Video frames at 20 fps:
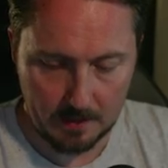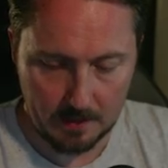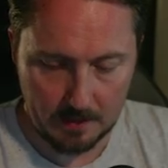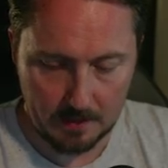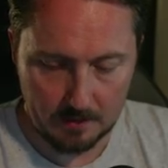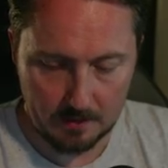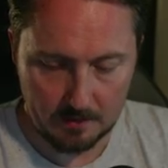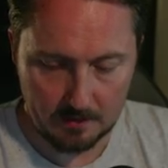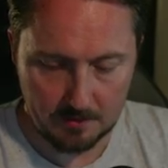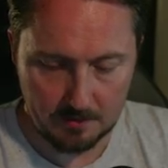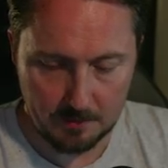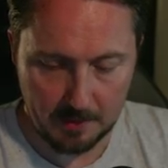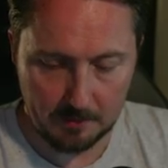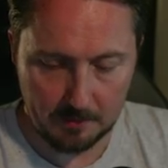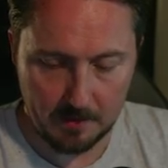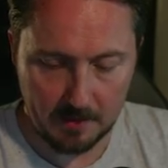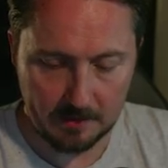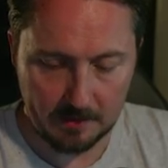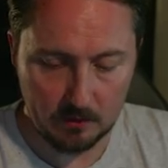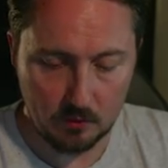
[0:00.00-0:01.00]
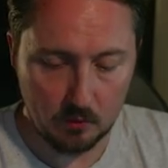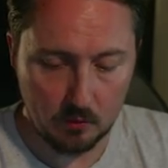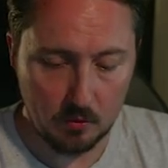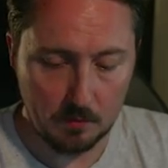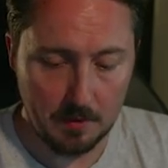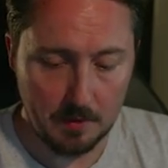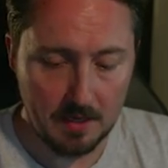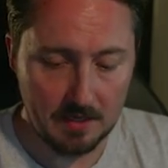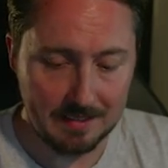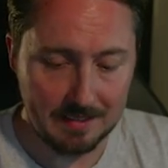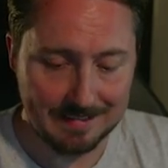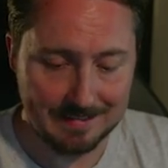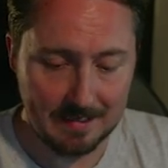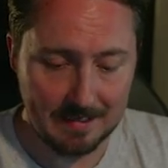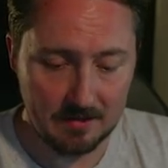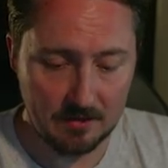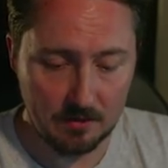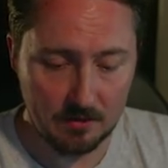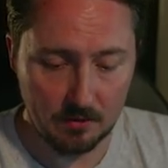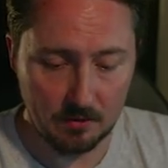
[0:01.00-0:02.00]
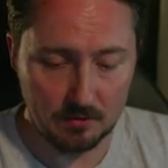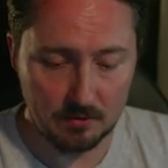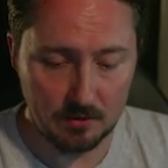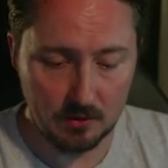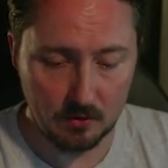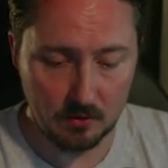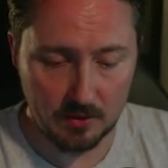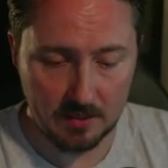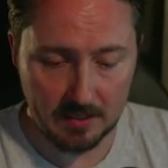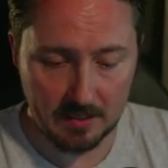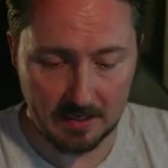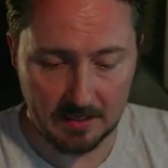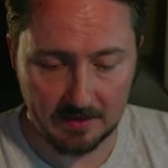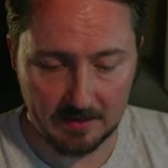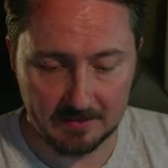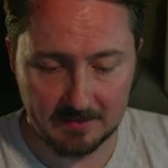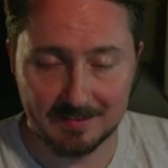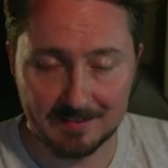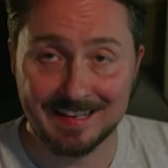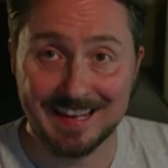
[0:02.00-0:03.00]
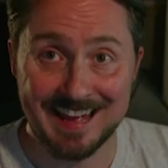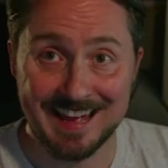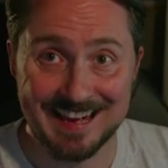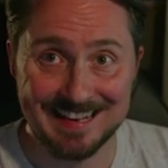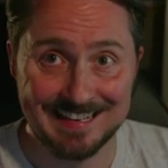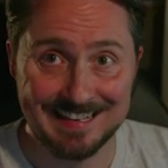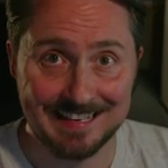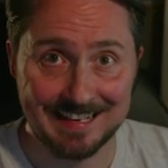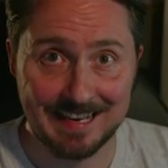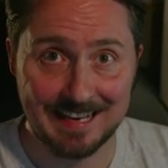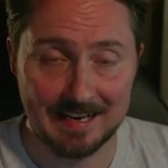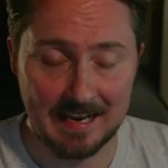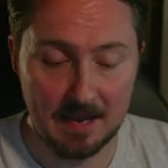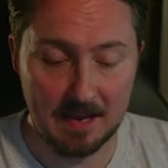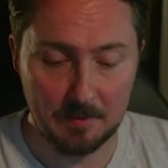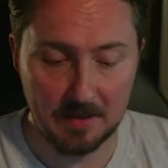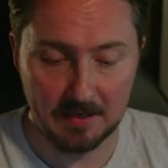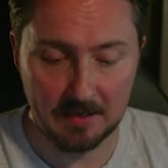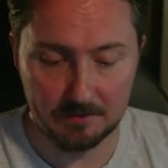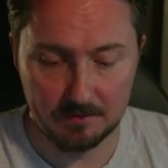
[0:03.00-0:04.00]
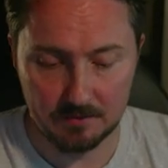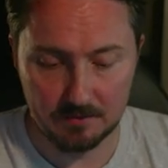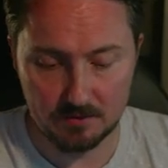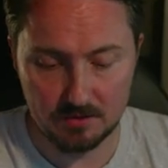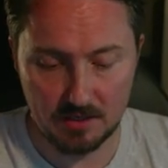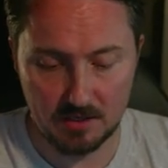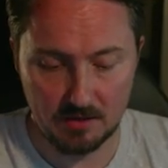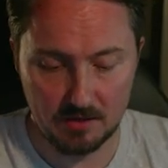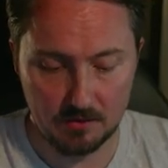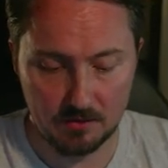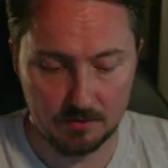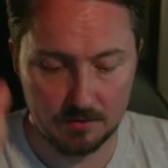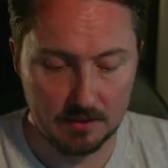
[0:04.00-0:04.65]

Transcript: The Springbank local barley, 10-year-old you're looking at. This is Can Amit. Shout out.